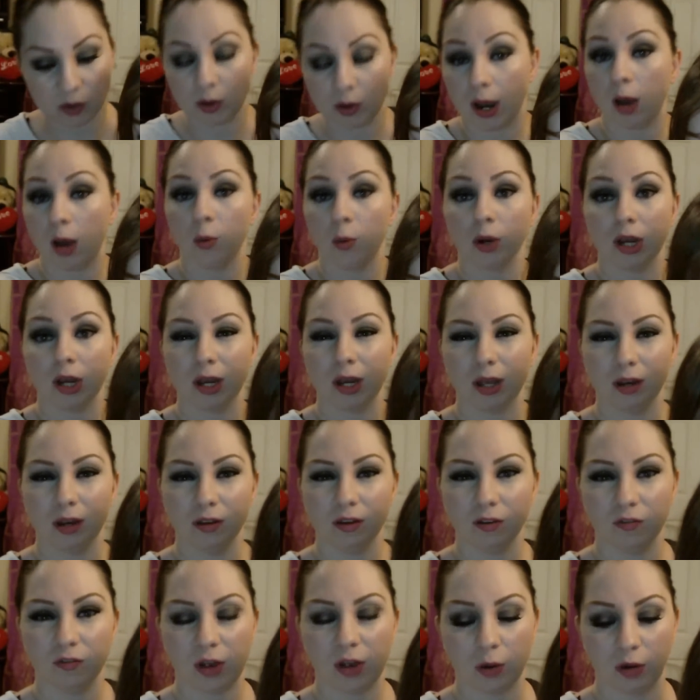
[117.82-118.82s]
so now we're going to get
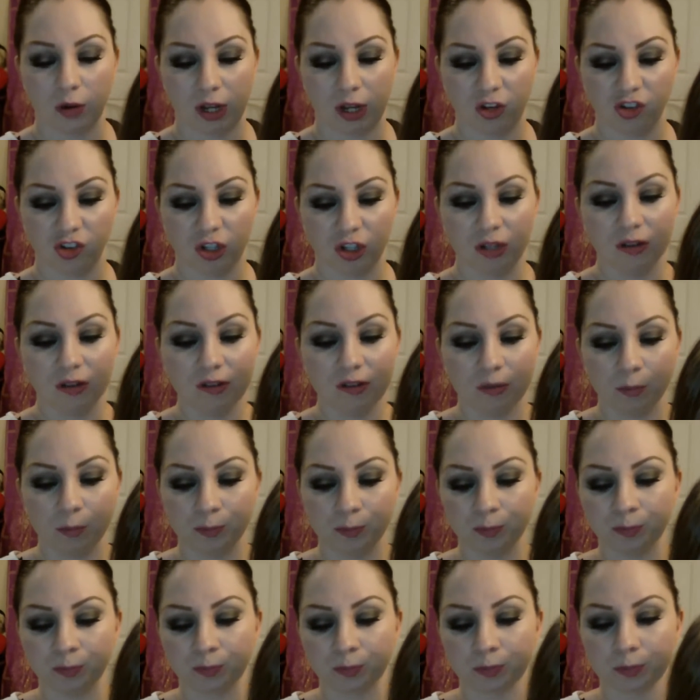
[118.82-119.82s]
into foundations.
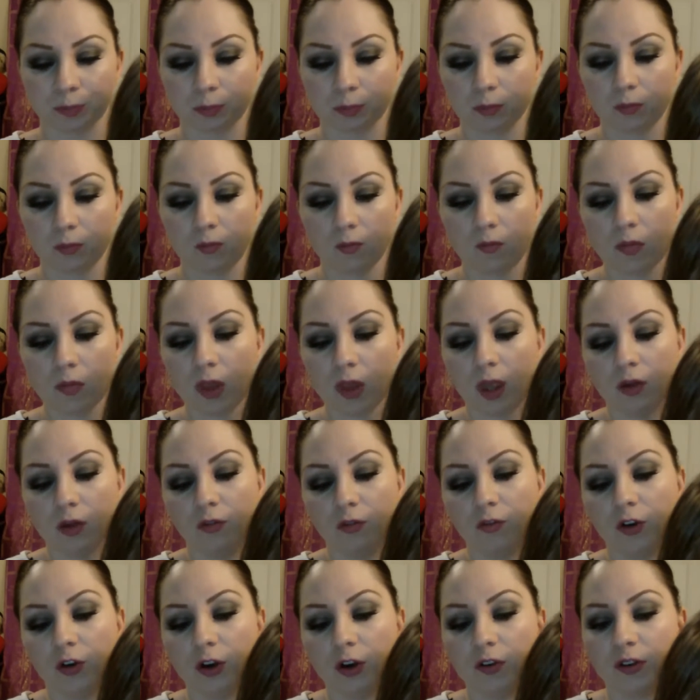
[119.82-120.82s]

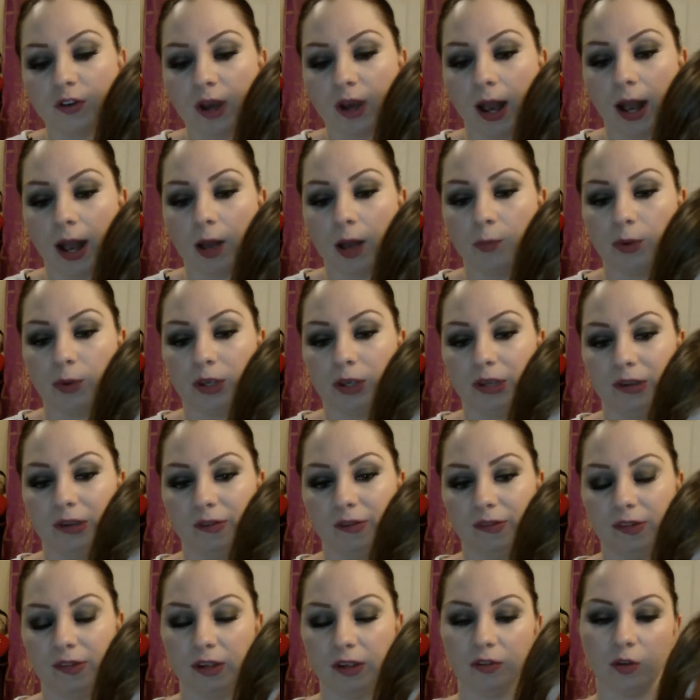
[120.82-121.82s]
First up
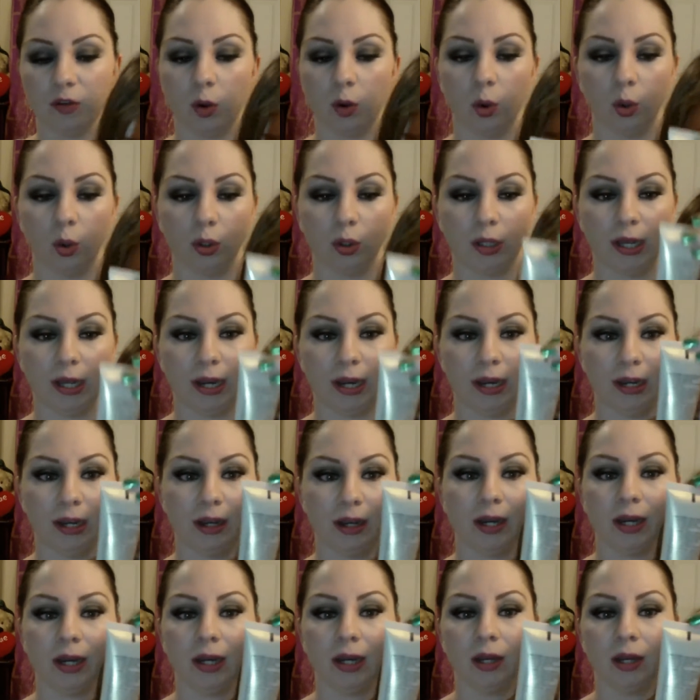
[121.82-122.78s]
is this Olay